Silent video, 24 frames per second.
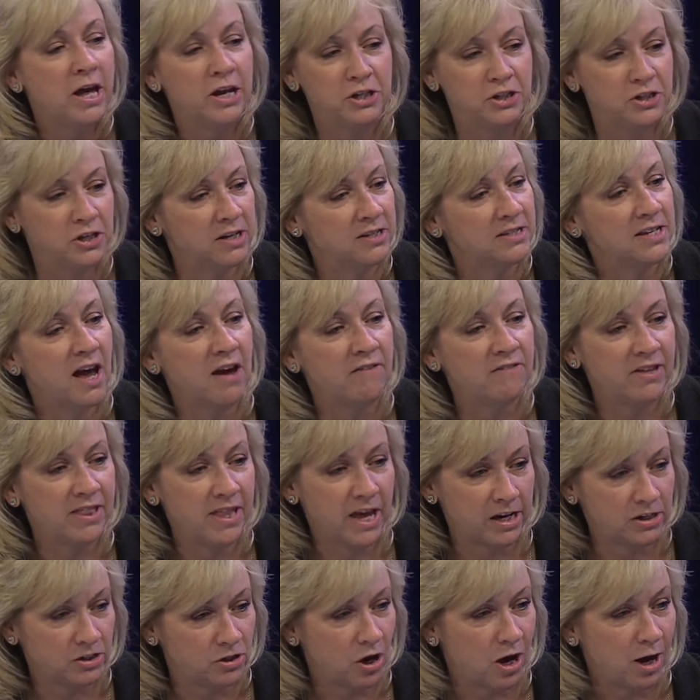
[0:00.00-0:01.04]
just having
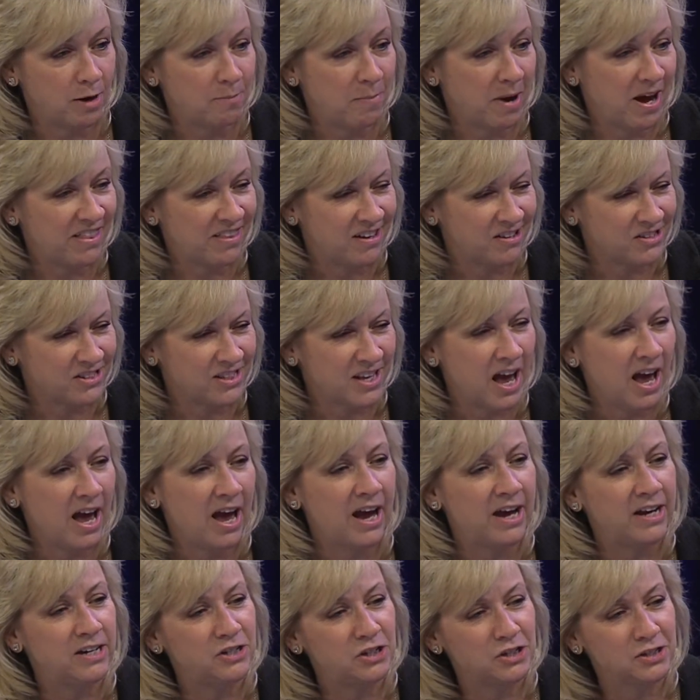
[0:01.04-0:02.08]
that dog by their
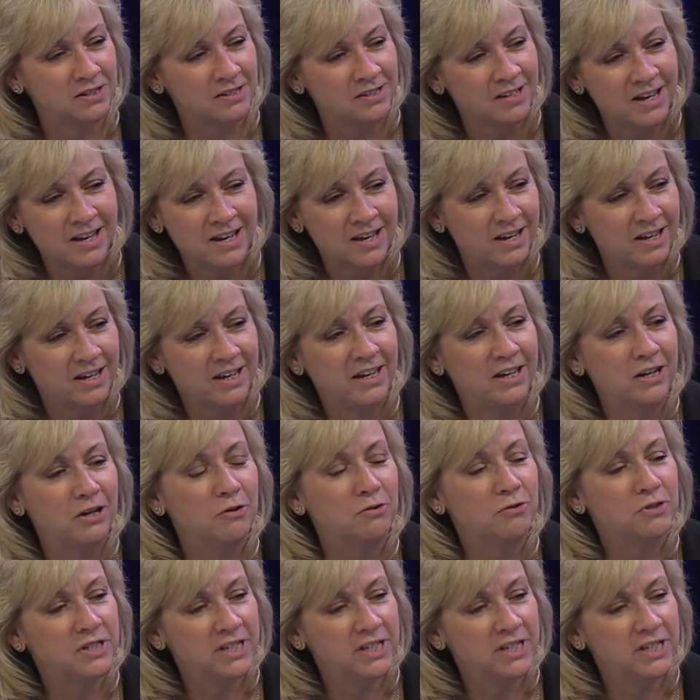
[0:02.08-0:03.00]
side just yep you know,